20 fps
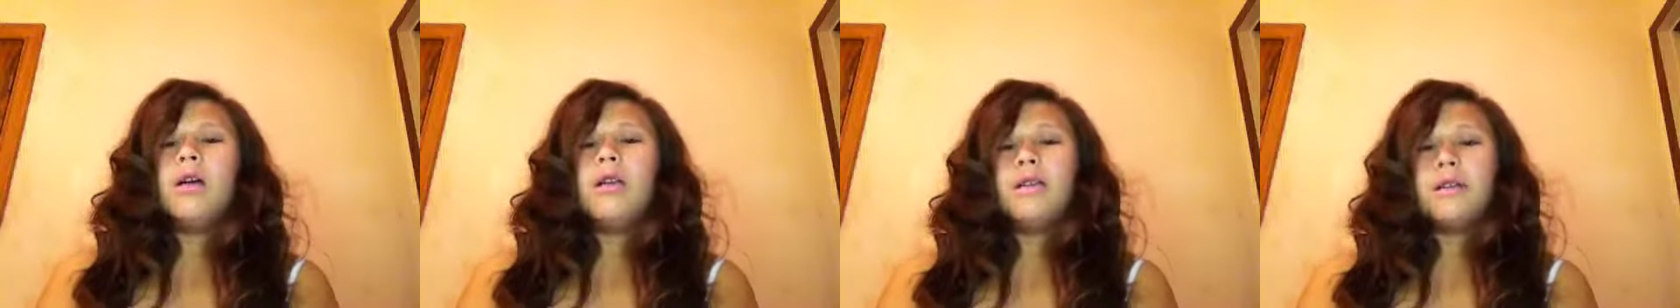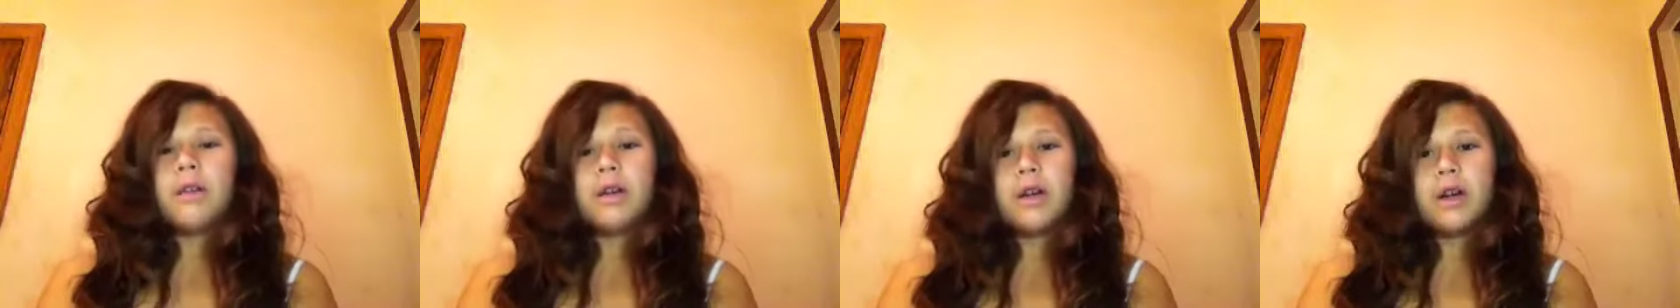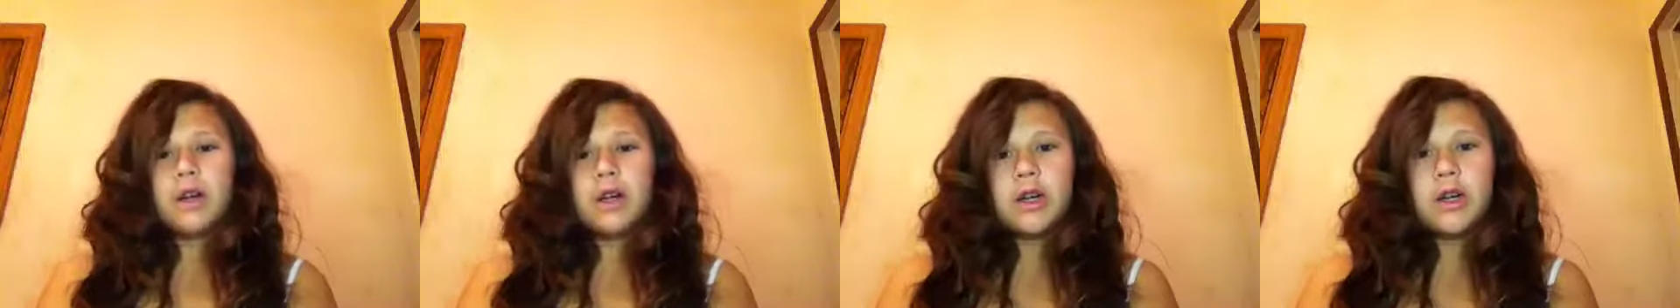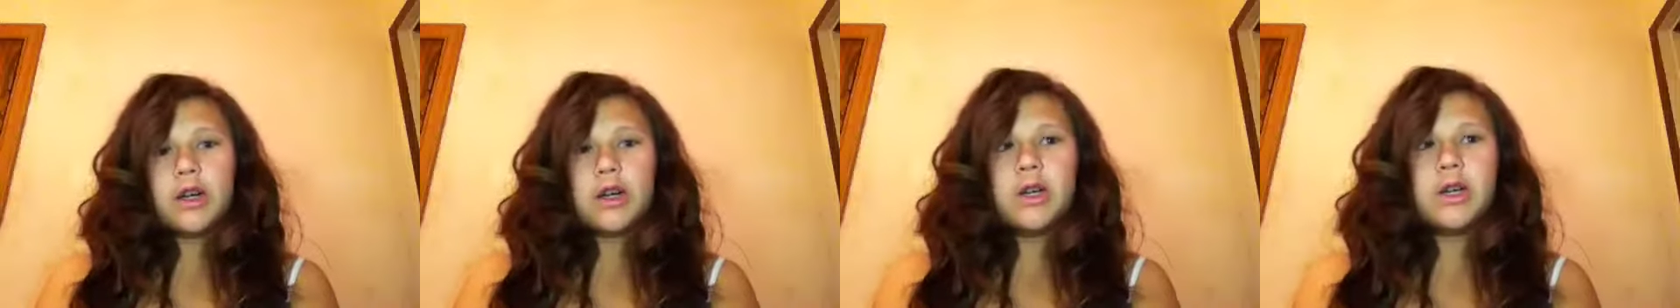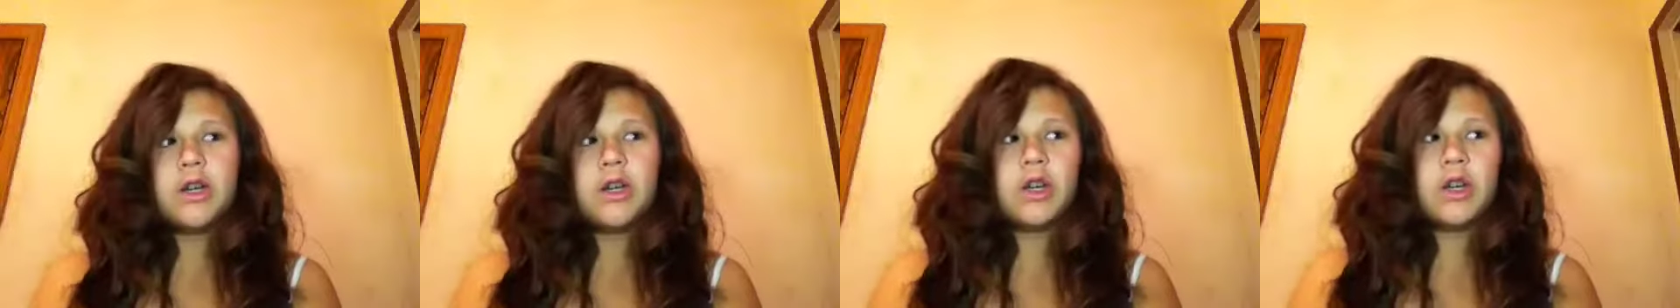
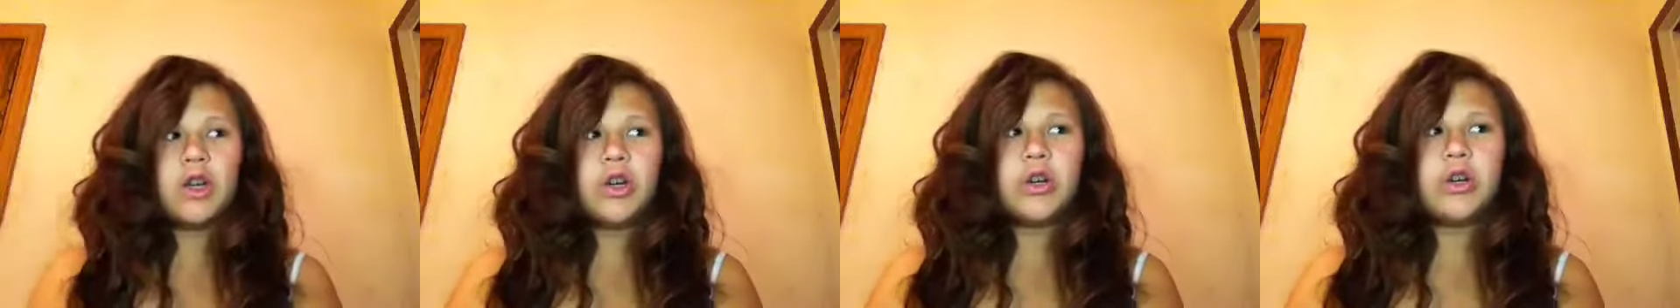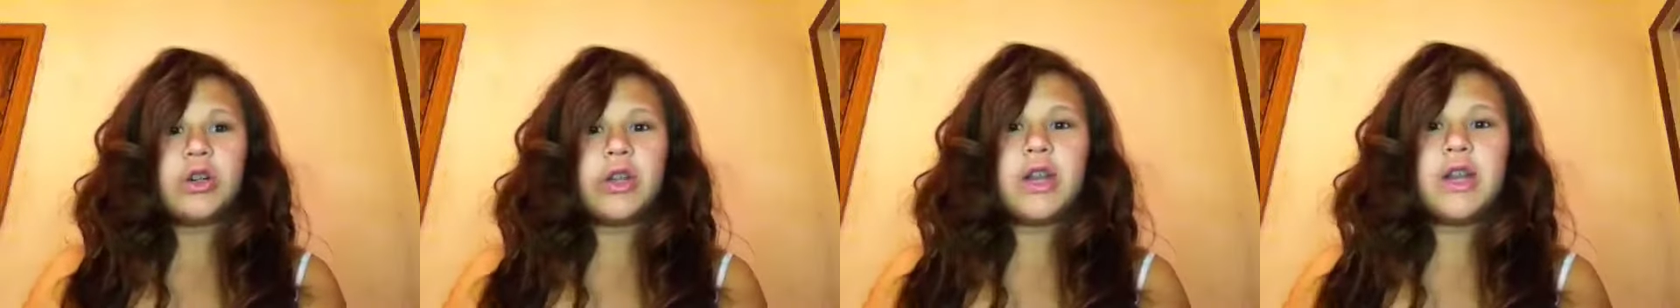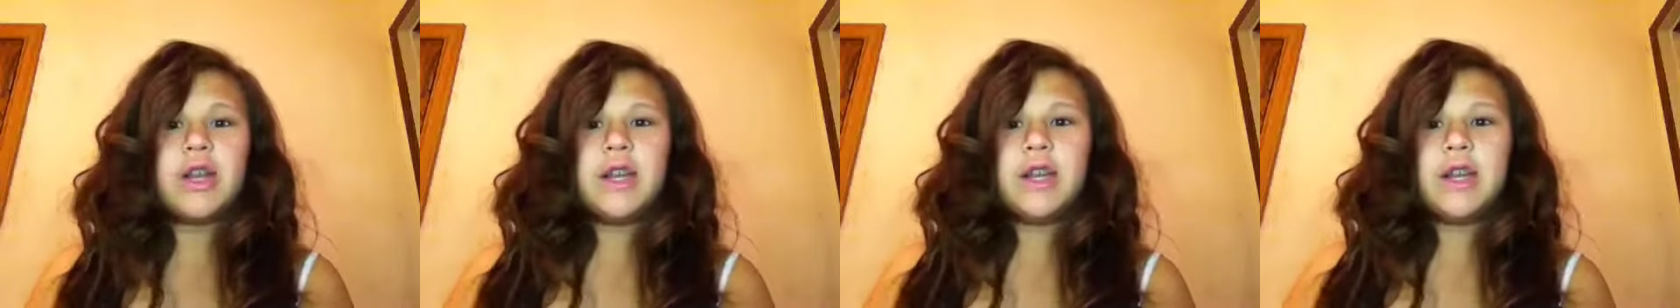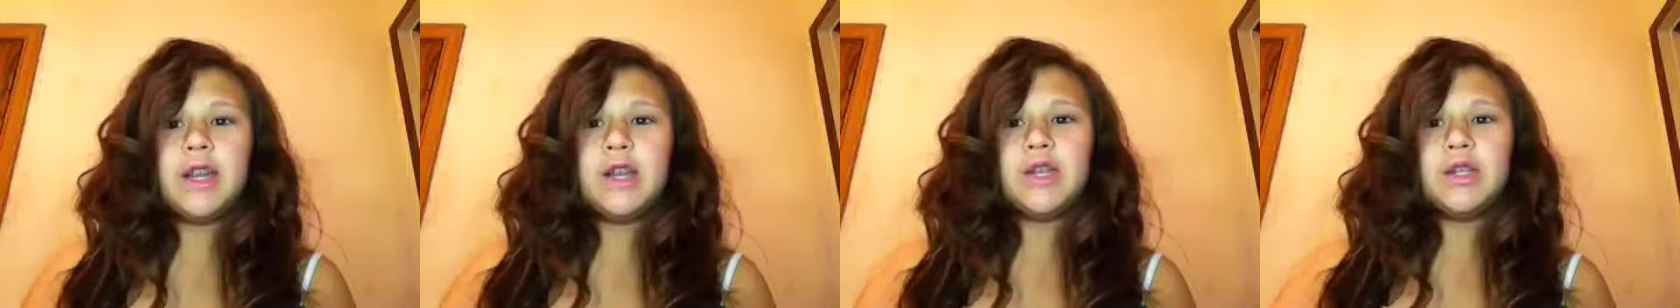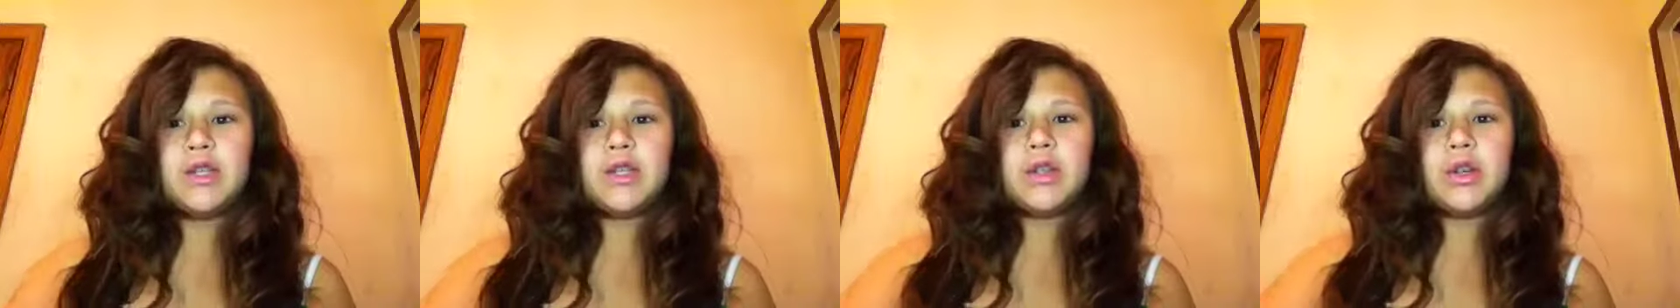for early
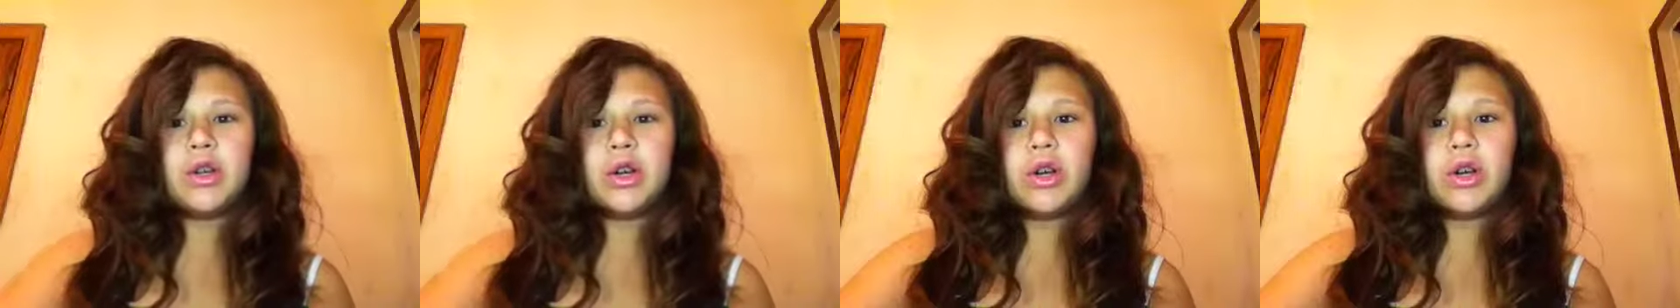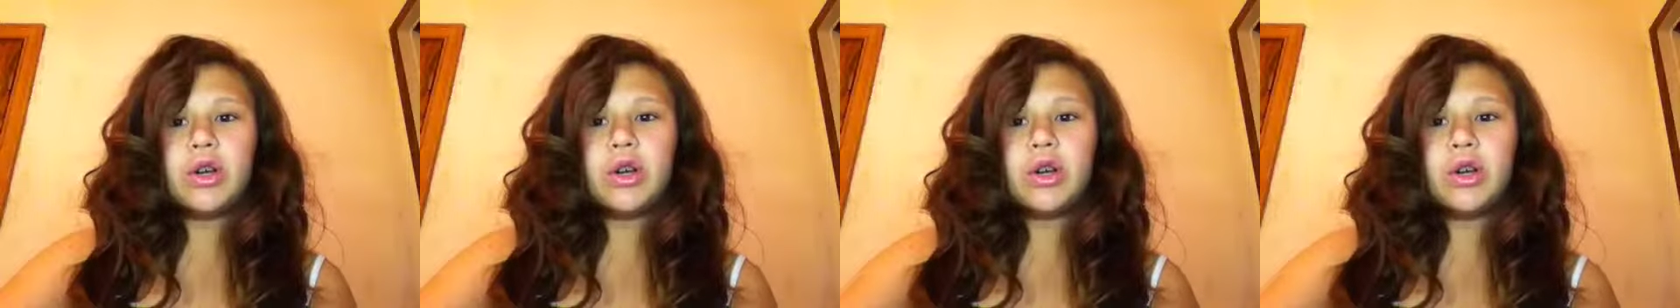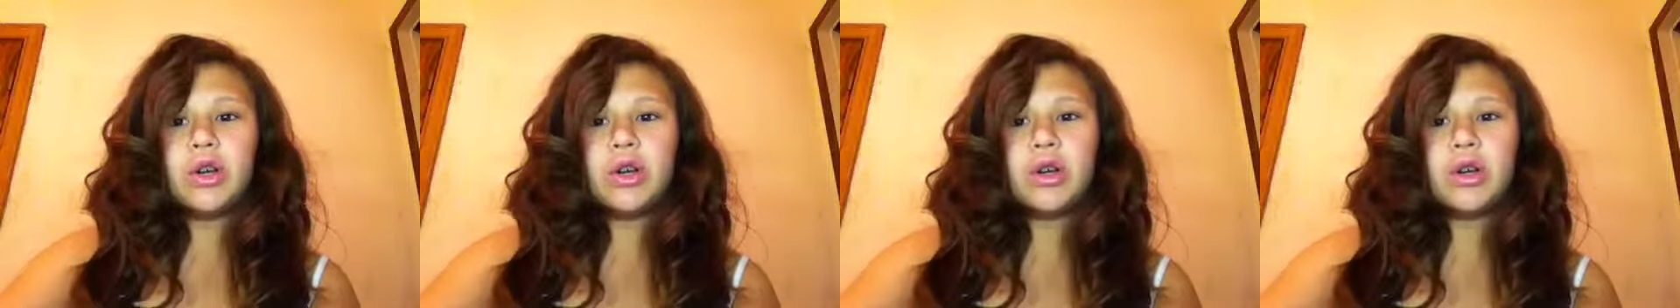Easter.